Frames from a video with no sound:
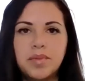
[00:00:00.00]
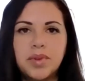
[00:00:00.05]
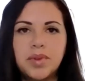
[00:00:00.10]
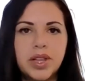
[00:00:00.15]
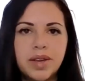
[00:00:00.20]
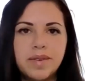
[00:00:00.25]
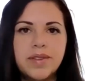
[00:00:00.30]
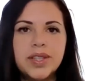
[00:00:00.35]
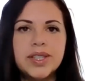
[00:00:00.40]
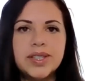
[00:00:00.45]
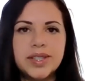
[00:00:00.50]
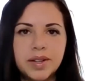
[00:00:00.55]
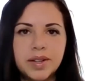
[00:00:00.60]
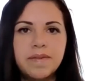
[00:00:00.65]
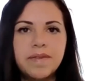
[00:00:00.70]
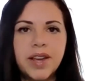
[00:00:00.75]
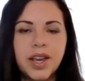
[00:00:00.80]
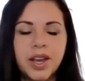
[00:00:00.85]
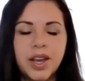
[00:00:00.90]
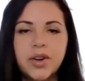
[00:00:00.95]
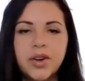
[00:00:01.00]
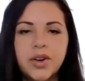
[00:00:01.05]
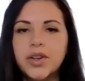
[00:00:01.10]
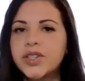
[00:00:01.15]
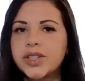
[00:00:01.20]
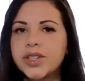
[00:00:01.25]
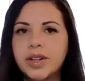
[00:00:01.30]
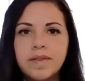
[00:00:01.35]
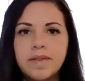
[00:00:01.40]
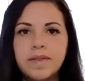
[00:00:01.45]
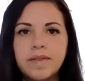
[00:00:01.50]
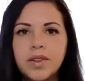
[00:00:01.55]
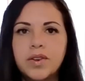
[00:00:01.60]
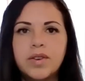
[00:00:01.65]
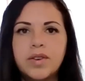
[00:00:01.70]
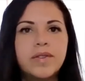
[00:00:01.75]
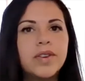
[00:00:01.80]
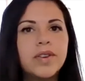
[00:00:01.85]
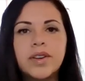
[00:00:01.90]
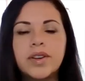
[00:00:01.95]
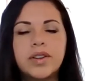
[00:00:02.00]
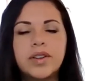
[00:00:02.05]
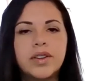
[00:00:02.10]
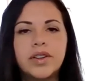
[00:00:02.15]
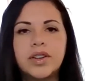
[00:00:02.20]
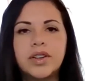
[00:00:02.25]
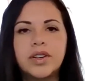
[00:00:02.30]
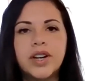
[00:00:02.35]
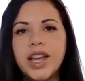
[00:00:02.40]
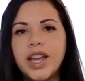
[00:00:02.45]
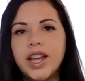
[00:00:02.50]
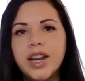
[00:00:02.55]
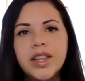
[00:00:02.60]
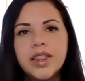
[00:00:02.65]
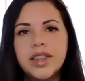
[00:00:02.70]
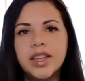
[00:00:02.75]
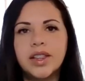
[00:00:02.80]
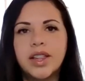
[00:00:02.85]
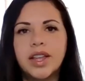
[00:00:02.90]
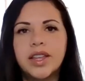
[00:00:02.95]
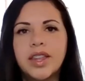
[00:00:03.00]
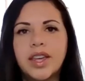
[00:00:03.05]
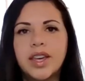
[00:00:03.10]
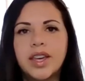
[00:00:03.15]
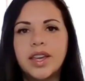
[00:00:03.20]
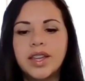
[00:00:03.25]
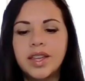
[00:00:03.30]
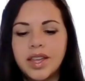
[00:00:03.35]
believe in self-care or self-love or, or anything like that,